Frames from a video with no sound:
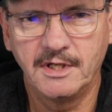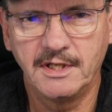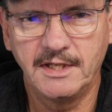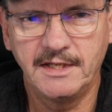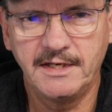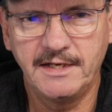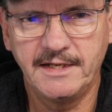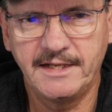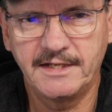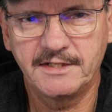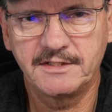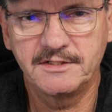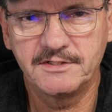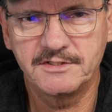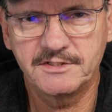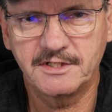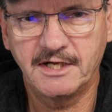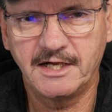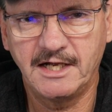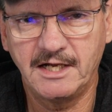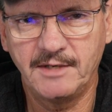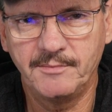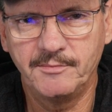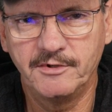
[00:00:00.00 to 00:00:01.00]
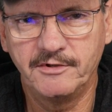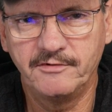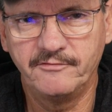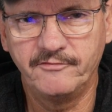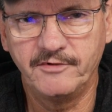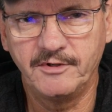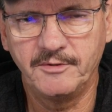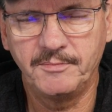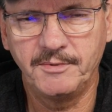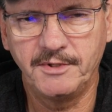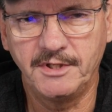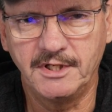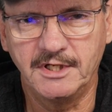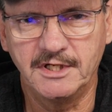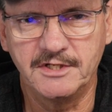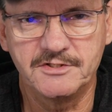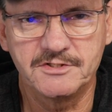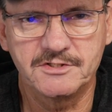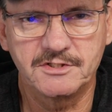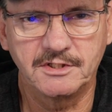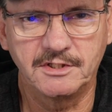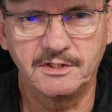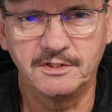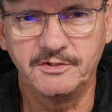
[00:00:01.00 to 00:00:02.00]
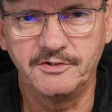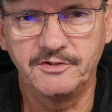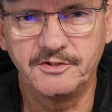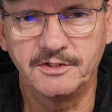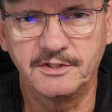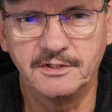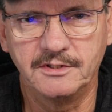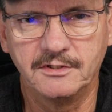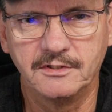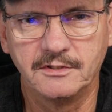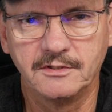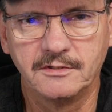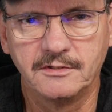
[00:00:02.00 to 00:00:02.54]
and act as a hybrid V P N solution.